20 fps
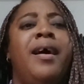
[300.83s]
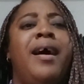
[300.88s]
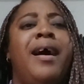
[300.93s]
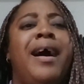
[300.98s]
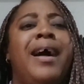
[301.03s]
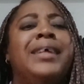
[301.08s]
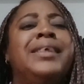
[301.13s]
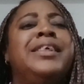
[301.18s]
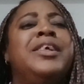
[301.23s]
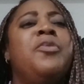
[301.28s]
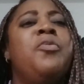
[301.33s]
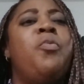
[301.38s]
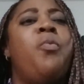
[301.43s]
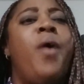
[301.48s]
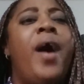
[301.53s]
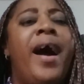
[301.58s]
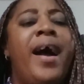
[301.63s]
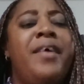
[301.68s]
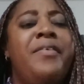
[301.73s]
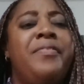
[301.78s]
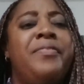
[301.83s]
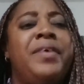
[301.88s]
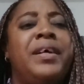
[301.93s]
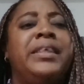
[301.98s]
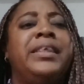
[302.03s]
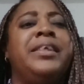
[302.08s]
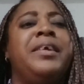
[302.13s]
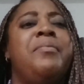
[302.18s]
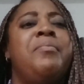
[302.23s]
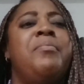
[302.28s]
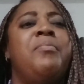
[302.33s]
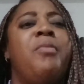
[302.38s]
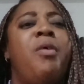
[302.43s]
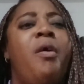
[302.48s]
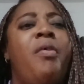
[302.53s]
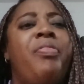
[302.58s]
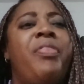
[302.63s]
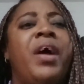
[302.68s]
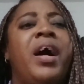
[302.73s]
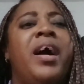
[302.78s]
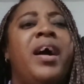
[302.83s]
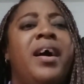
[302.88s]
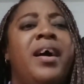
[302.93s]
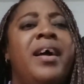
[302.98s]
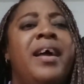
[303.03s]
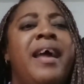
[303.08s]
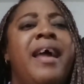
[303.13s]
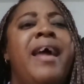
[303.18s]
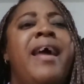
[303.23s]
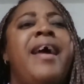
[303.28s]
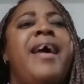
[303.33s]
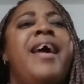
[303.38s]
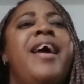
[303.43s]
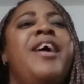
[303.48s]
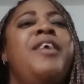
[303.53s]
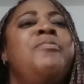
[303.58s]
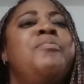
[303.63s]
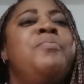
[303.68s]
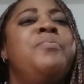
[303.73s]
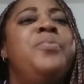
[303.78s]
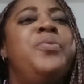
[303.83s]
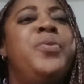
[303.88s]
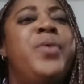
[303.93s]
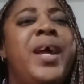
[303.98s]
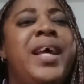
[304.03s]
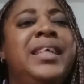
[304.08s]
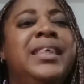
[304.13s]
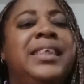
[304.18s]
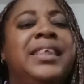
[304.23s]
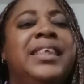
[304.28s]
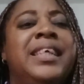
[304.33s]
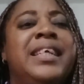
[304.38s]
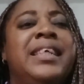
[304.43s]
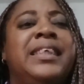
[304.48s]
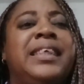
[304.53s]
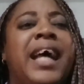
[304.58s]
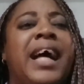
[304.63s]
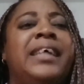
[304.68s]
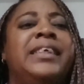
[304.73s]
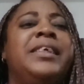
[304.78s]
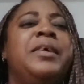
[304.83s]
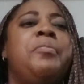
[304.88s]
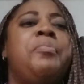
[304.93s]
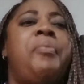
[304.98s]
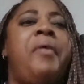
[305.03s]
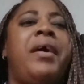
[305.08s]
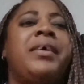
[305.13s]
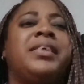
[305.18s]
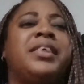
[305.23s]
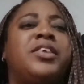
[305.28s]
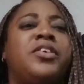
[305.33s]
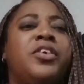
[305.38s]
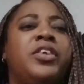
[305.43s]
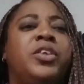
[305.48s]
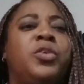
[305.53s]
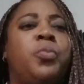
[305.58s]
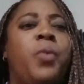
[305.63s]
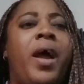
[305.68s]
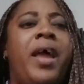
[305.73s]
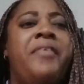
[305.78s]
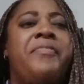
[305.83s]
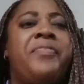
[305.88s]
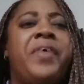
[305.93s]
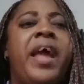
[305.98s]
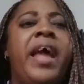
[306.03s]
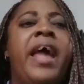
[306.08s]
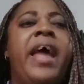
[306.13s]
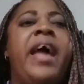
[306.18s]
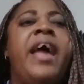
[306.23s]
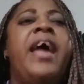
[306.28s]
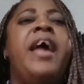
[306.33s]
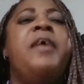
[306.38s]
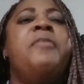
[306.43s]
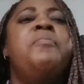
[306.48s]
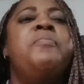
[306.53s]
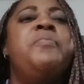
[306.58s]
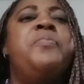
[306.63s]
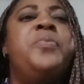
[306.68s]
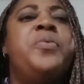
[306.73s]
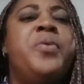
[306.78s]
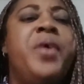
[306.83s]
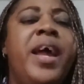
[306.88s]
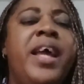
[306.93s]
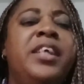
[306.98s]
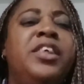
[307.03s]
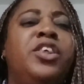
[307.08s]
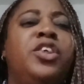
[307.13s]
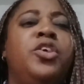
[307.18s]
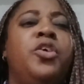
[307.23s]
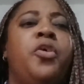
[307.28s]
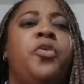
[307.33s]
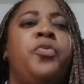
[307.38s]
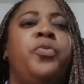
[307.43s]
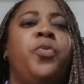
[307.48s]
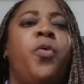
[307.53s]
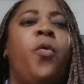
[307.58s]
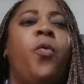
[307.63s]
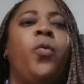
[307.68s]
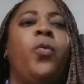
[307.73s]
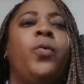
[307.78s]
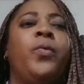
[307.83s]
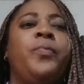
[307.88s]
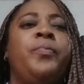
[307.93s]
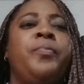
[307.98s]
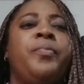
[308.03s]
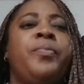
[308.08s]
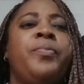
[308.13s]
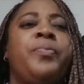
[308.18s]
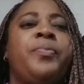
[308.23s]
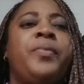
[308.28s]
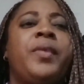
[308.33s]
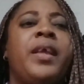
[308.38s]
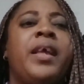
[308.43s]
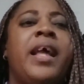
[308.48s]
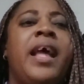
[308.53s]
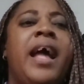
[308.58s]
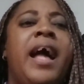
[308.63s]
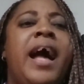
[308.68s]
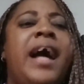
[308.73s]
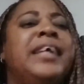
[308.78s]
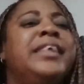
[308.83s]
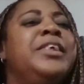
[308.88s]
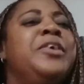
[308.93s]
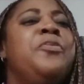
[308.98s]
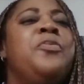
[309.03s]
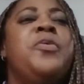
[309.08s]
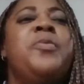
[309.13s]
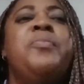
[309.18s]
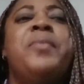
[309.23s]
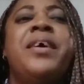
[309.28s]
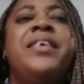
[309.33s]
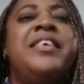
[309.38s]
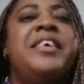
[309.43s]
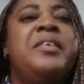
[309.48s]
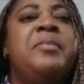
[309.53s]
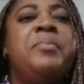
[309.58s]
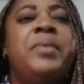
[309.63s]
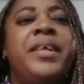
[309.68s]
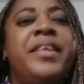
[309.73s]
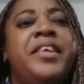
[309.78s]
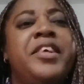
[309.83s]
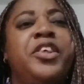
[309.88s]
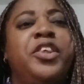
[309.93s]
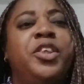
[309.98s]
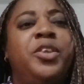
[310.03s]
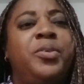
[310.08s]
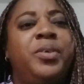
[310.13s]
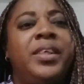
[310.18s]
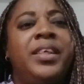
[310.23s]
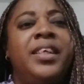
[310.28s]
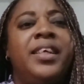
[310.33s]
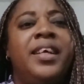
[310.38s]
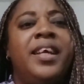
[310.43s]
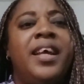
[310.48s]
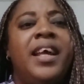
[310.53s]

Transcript: as a wife, as a mother. Embrace it as a pastor's wife. Embrace your role. As a woman in ministry,